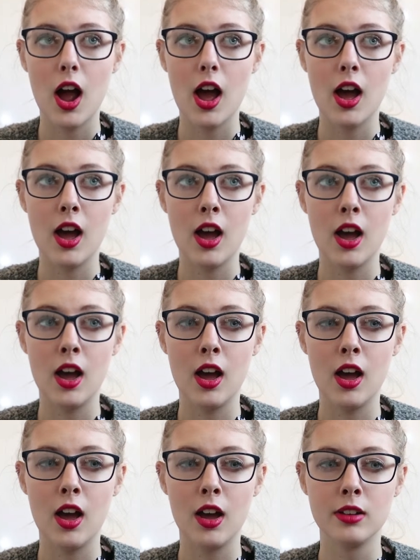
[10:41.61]

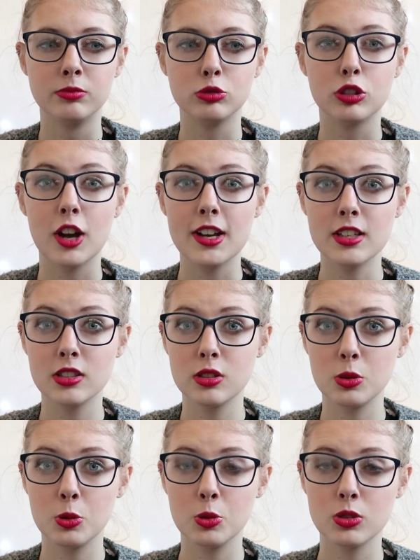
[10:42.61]
uh,
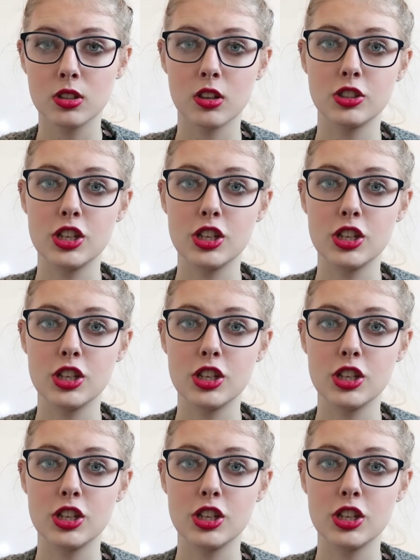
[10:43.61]
crystals,